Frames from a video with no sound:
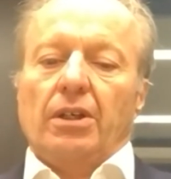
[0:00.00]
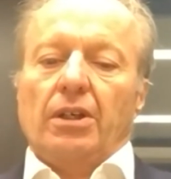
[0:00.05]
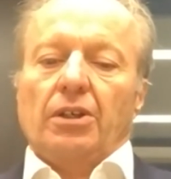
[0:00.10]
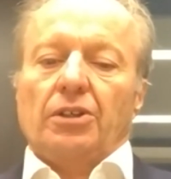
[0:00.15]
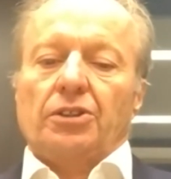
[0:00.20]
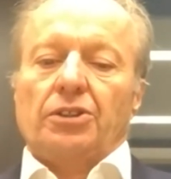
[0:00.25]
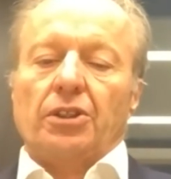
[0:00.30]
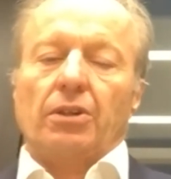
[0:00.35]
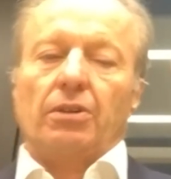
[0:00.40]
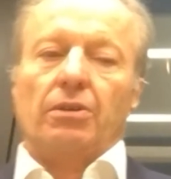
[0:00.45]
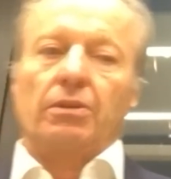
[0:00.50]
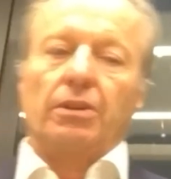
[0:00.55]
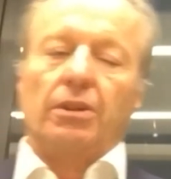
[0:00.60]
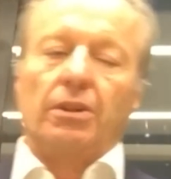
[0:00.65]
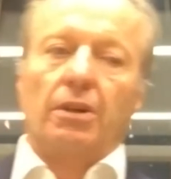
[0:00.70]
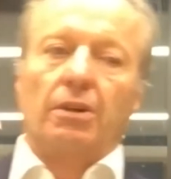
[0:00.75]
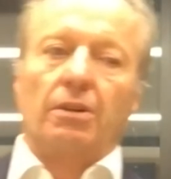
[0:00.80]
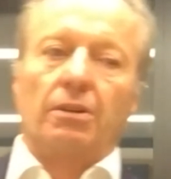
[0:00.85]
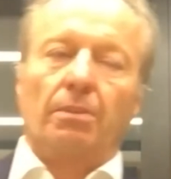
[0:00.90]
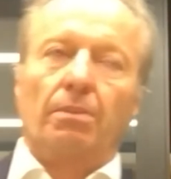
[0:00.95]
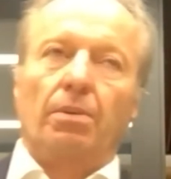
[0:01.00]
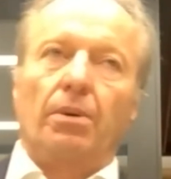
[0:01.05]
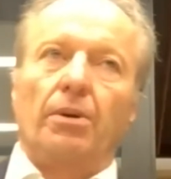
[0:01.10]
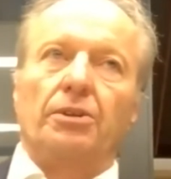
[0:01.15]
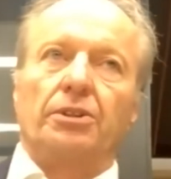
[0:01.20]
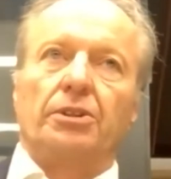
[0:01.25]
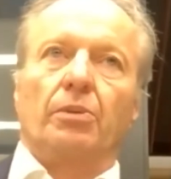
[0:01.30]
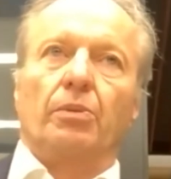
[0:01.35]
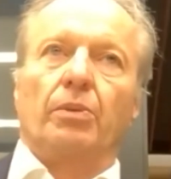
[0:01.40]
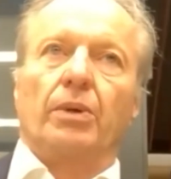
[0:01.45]
So, the
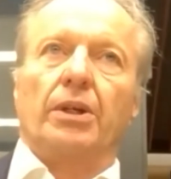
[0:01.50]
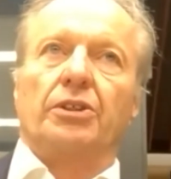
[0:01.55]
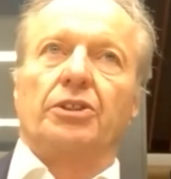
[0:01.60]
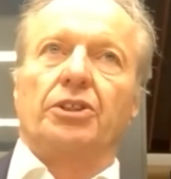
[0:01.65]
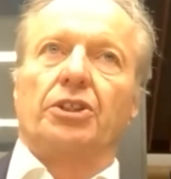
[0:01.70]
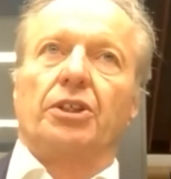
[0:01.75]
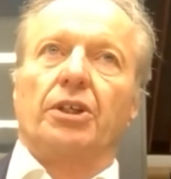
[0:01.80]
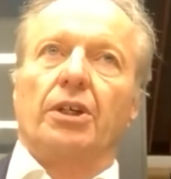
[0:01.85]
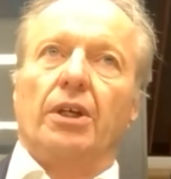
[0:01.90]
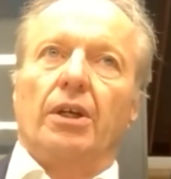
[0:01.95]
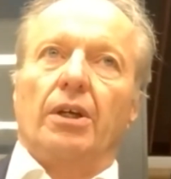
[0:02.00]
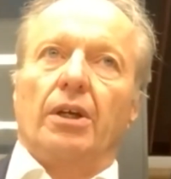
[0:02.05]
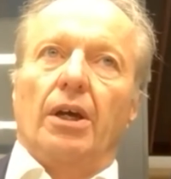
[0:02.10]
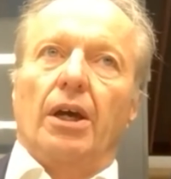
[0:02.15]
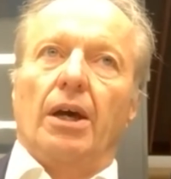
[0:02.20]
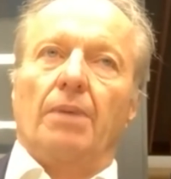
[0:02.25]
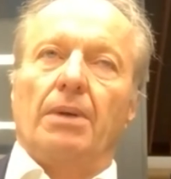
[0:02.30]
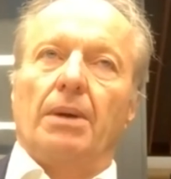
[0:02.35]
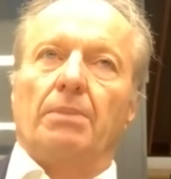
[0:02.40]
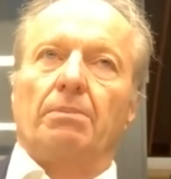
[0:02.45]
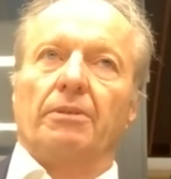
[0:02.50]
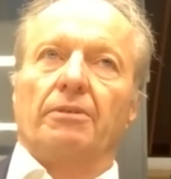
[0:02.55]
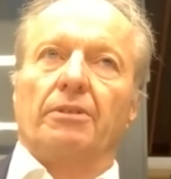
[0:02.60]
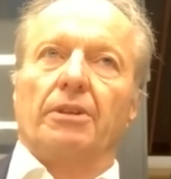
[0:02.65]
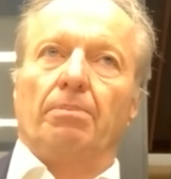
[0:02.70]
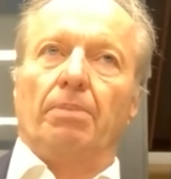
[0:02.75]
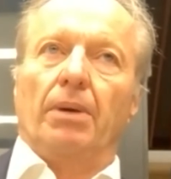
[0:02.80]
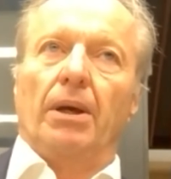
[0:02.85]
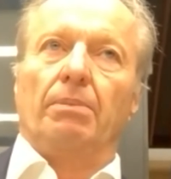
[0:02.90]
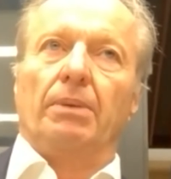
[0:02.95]
point at which a member of
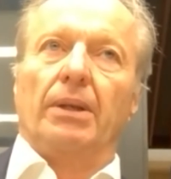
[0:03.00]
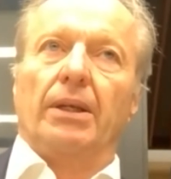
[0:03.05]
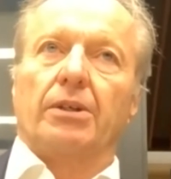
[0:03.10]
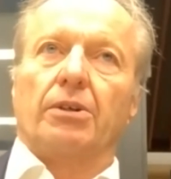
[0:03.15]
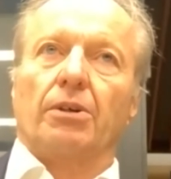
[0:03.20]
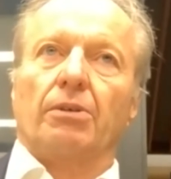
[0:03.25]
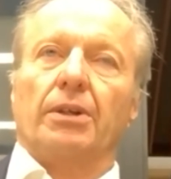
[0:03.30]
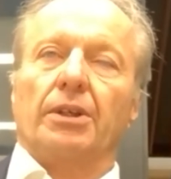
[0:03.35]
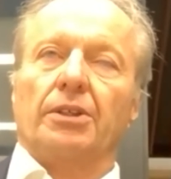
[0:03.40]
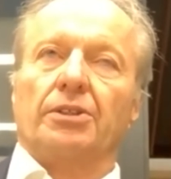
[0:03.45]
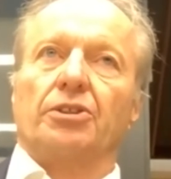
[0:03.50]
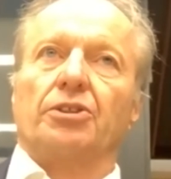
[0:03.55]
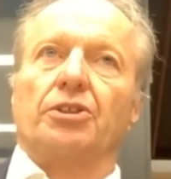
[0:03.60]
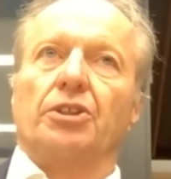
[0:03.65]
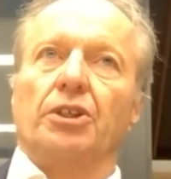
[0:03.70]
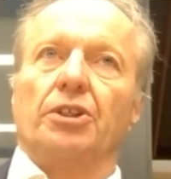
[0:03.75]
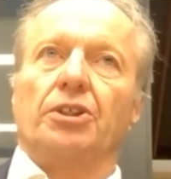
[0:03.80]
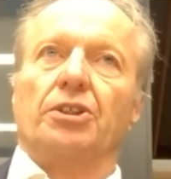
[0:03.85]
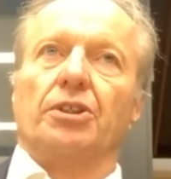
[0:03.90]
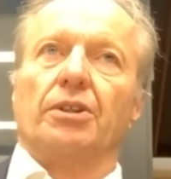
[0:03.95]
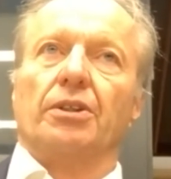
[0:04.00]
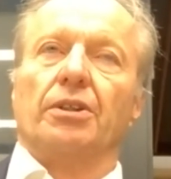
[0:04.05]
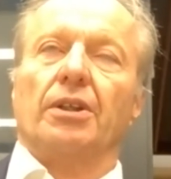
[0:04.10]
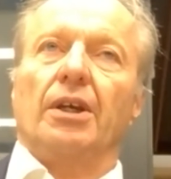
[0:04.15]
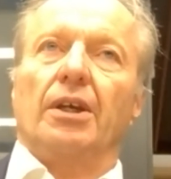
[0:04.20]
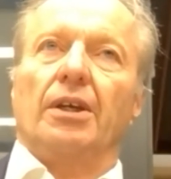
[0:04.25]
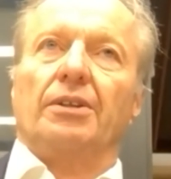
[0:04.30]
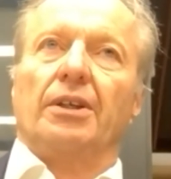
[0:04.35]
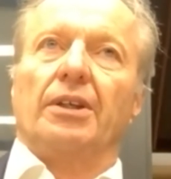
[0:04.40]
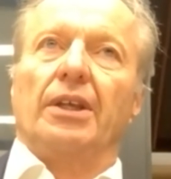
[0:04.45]
the public or an institution
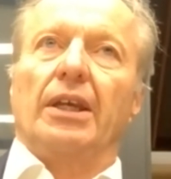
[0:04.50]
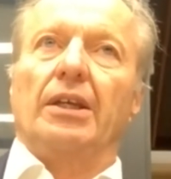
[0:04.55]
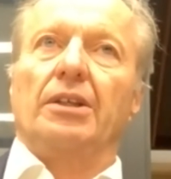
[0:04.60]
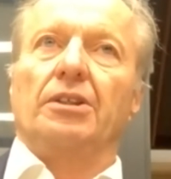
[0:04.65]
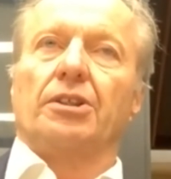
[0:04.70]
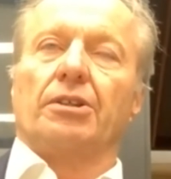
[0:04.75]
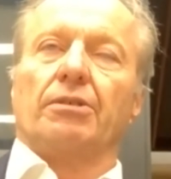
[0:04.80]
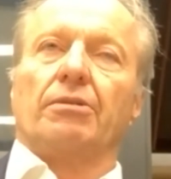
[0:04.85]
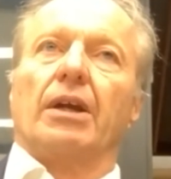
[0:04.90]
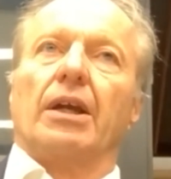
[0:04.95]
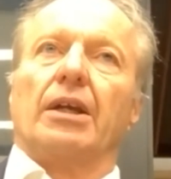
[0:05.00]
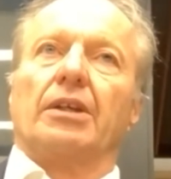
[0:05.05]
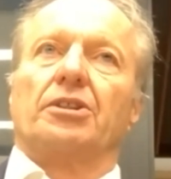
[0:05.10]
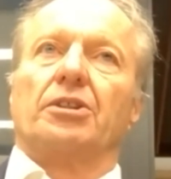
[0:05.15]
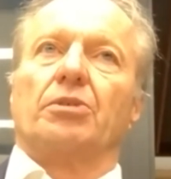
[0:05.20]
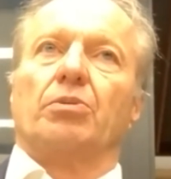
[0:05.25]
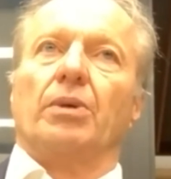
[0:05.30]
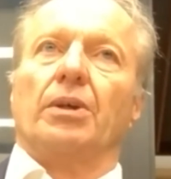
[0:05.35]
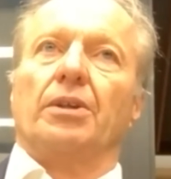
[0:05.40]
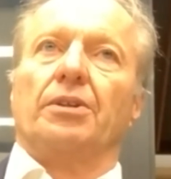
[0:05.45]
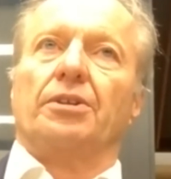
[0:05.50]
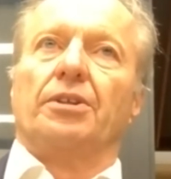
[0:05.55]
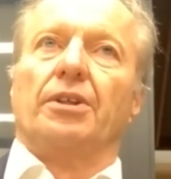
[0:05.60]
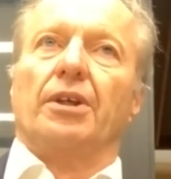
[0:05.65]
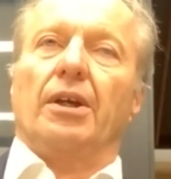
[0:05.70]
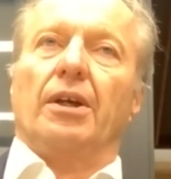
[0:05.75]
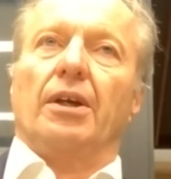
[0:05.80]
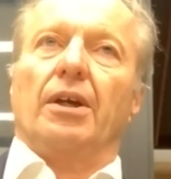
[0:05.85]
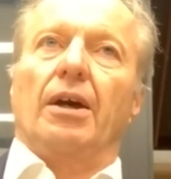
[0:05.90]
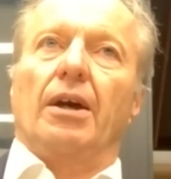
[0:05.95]
then interacts with
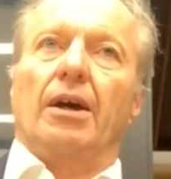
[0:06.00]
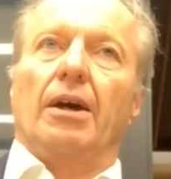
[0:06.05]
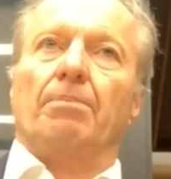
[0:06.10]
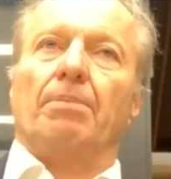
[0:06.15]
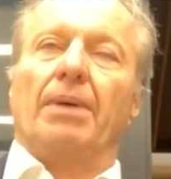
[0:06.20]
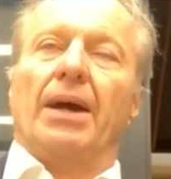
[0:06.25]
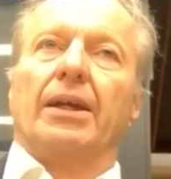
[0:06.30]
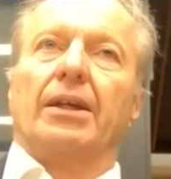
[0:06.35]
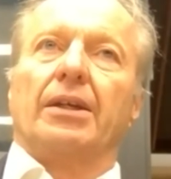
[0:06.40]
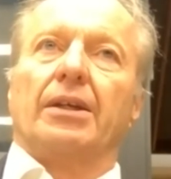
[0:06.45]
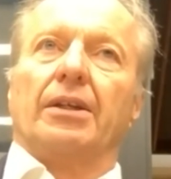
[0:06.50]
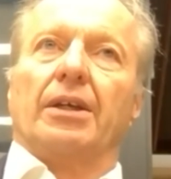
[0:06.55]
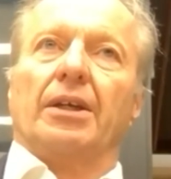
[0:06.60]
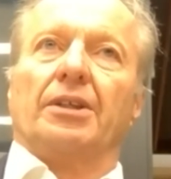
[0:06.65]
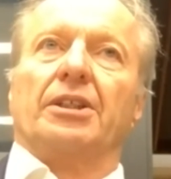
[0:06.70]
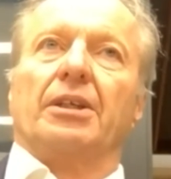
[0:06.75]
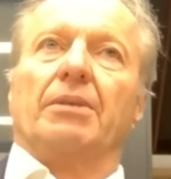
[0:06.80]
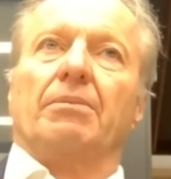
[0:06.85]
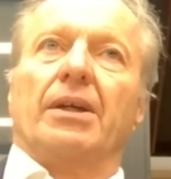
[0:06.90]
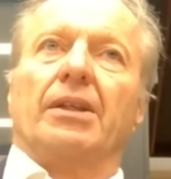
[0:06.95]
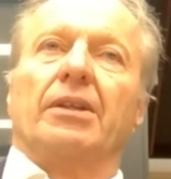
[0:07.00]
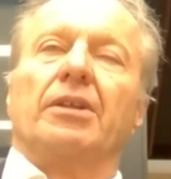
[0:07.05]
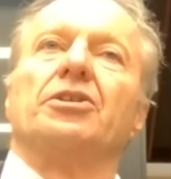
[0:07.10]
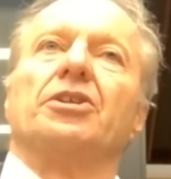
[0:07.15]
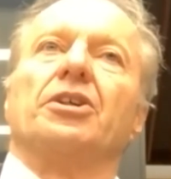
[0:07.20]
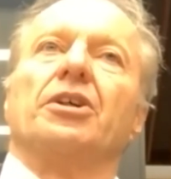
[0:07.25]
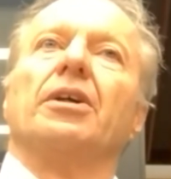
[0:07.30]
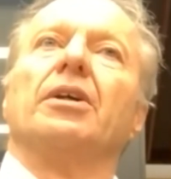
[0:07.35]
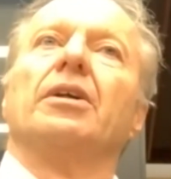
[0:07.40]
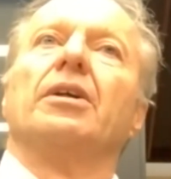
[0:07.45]
a bank, an asset
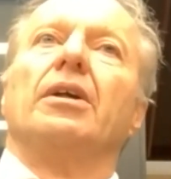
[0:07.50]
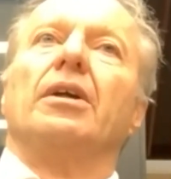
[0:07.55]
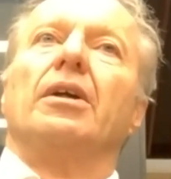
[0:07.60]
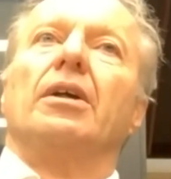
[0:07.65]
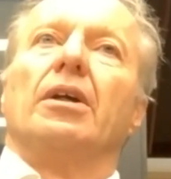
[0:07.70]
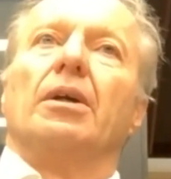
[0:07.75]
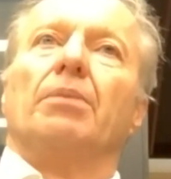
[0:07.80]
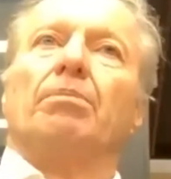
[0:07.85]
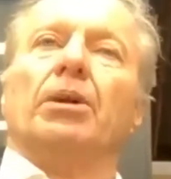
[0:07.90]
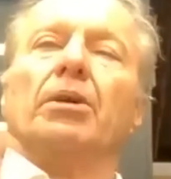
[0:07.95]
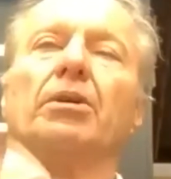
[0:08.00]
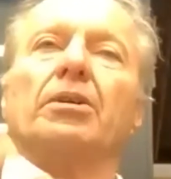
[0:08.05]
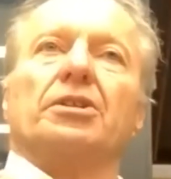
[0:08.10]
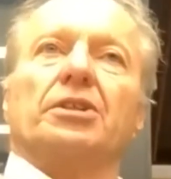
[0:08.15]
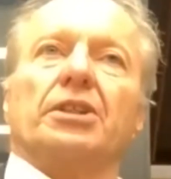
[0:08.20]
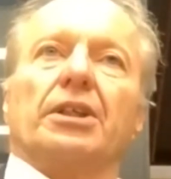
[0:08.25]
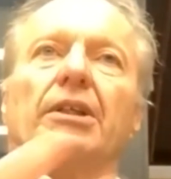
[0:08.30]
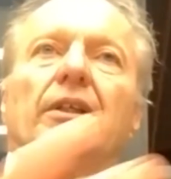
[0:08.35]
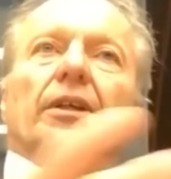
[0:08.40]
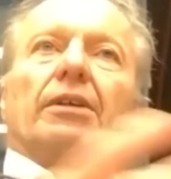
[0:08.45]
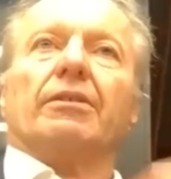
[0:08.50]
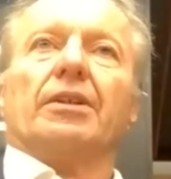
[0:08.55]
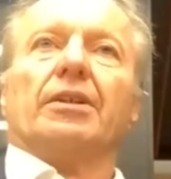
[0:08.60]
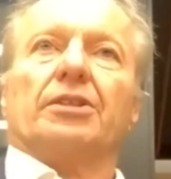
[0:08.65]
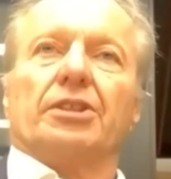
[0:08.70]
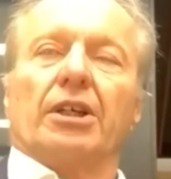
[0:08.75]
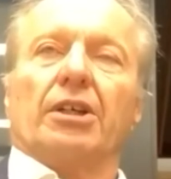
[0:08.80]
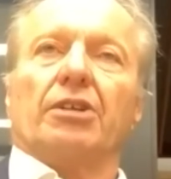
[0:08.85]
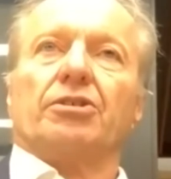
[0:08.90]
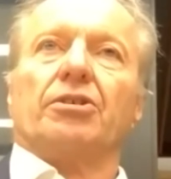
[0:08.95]
manager, a broker dealer,
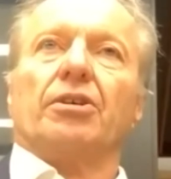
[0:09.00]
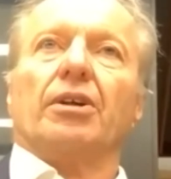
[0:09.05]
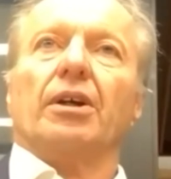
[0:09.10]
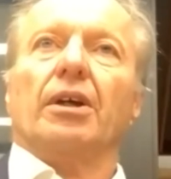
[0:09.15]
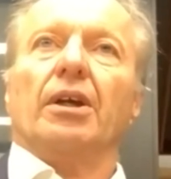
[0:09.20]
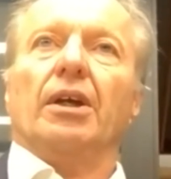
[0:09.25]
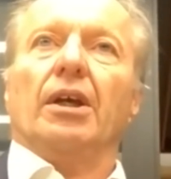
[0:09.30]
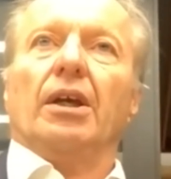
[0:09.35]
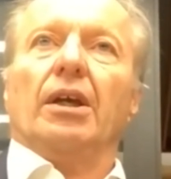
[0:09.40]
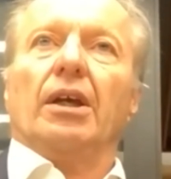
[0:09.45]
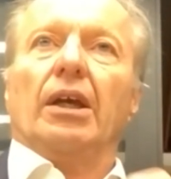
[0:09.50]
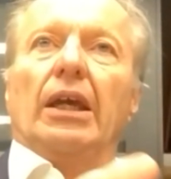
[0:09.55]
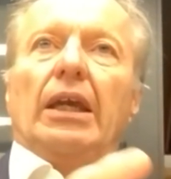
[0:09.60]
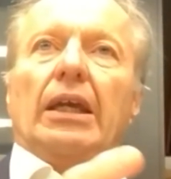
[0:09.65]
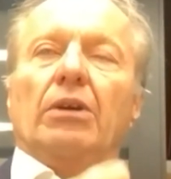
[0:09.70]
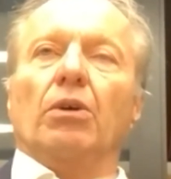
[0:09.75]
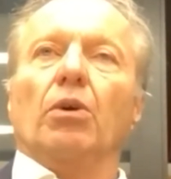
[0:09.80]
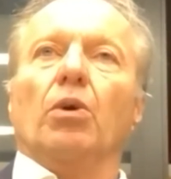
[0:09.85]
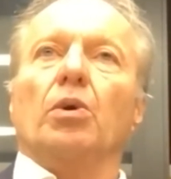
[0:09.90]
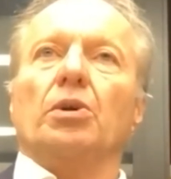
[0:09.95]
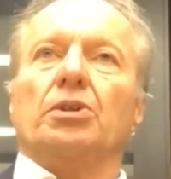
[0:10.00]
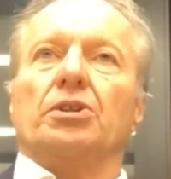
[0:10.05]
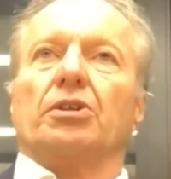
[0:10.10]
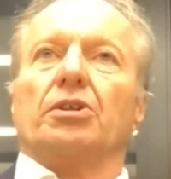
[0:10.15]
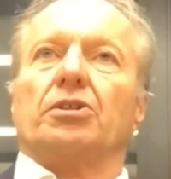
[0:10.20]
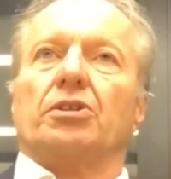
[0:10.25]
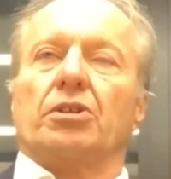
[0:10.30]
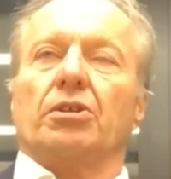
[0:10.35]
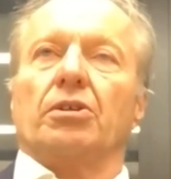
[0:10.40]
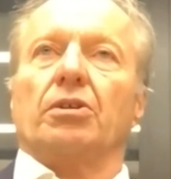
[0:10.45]
etc., in order
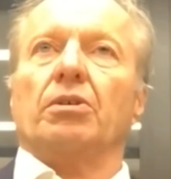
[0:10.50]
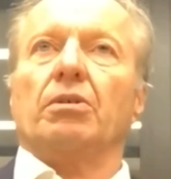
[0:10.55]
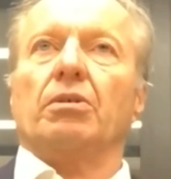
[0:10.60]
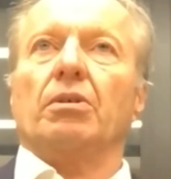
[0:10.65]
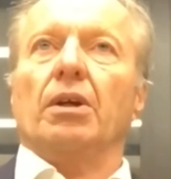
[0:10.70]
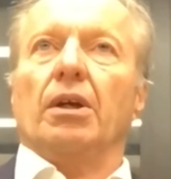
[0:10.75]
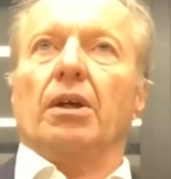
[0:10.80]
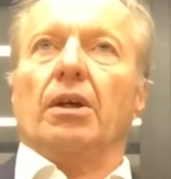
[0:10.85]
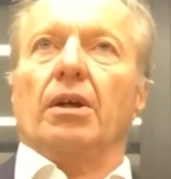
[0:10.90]
to